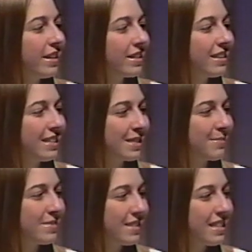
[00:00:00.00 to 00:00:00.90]
Yeah, but get it's,
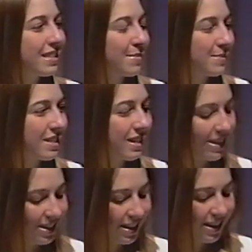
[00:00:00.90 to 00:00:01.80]
some, it's get nice. Some sun. It's
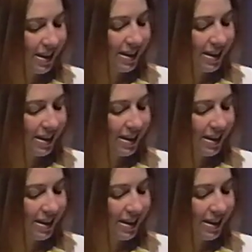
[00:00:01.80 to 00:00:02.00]
warm anyway.